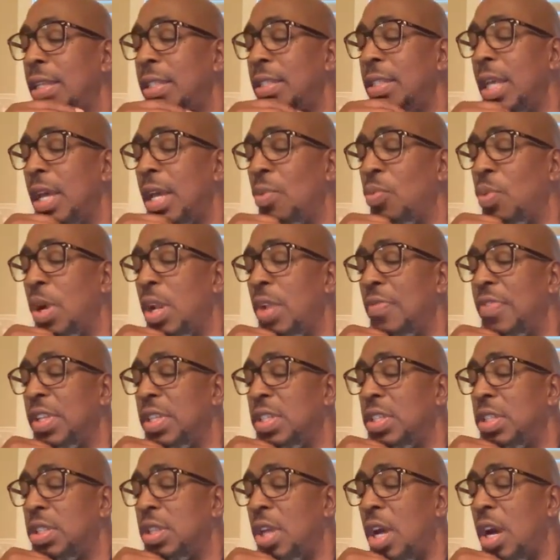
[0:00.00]
said one of
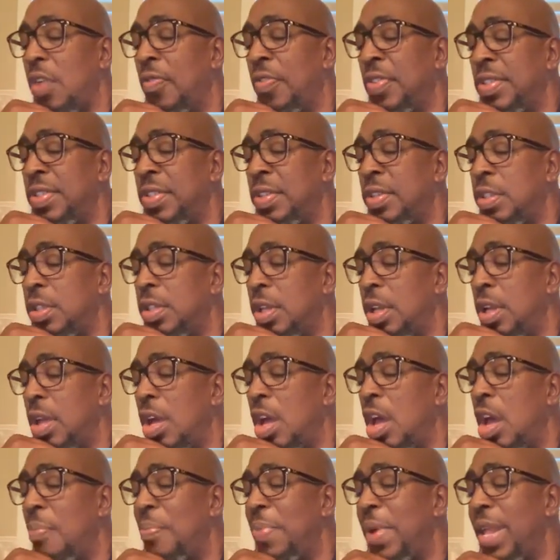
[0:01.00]
his officers,
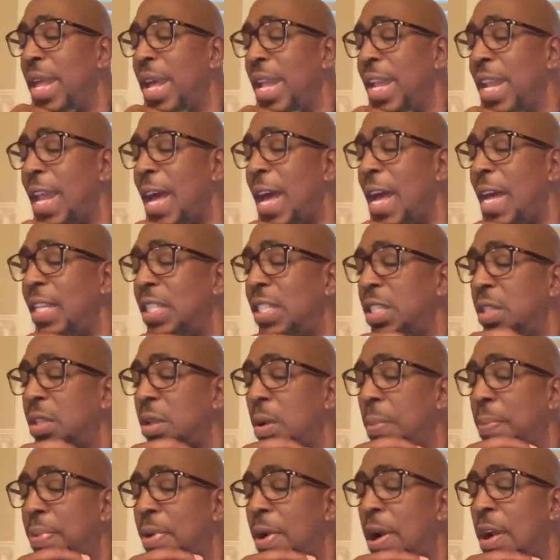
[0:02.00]
but Elijah,
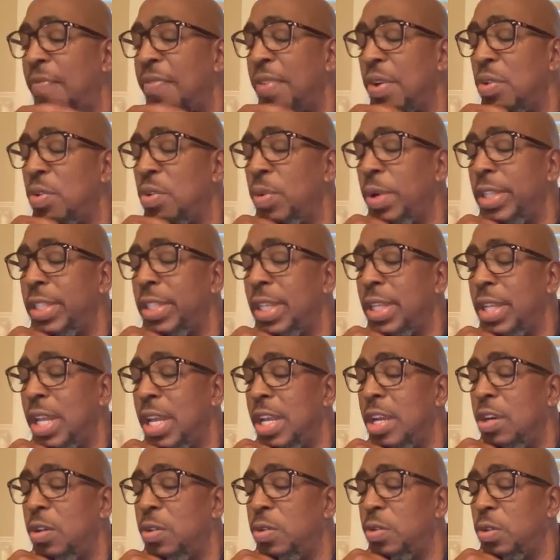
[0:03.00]
the prophet who is
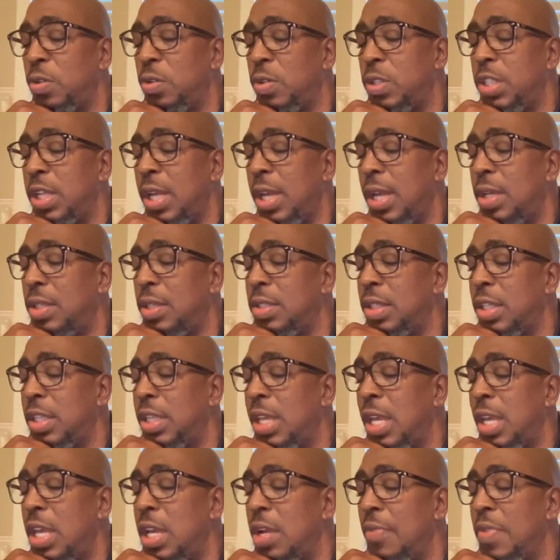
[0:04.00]
in Israel, tells the
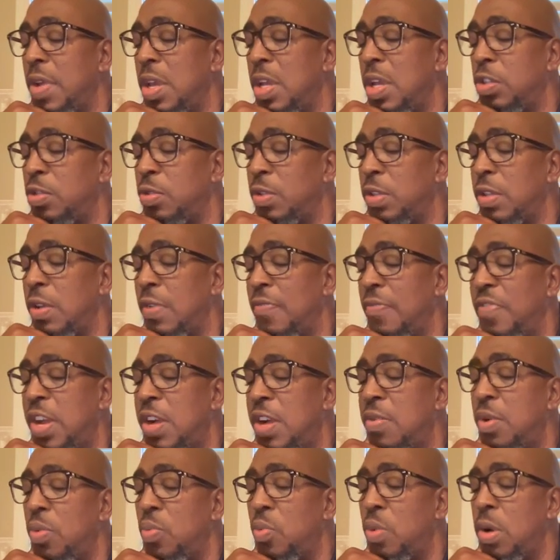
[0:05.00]
king of Israel the
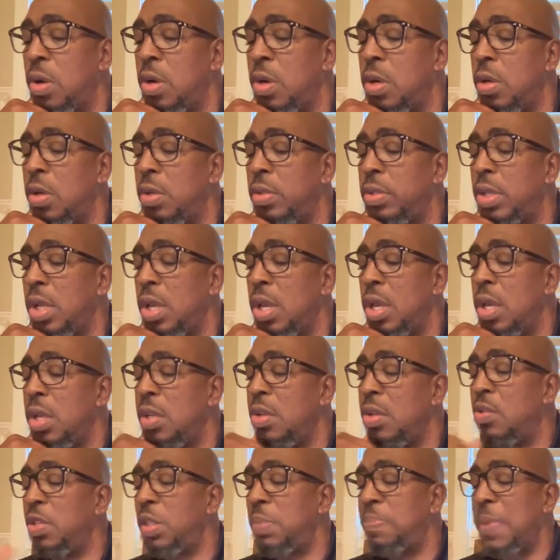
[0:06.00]
very words
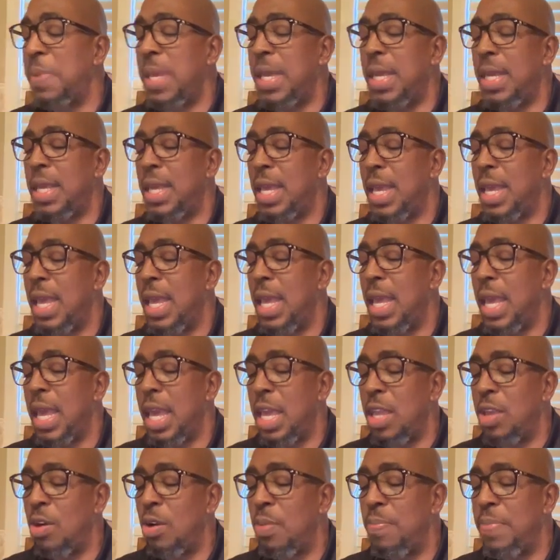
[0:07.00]
you speak
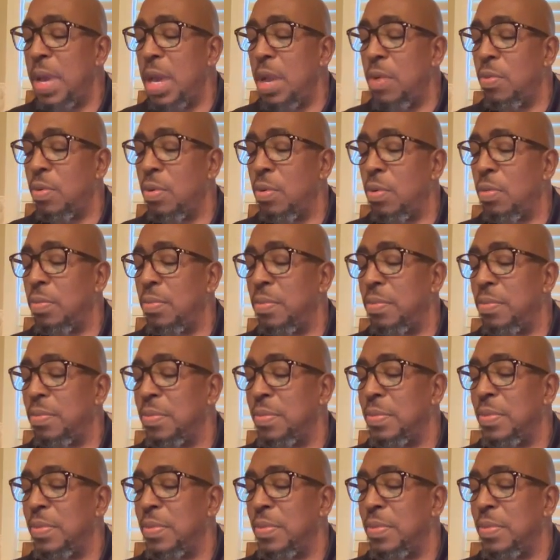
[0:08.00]
in your bedroom.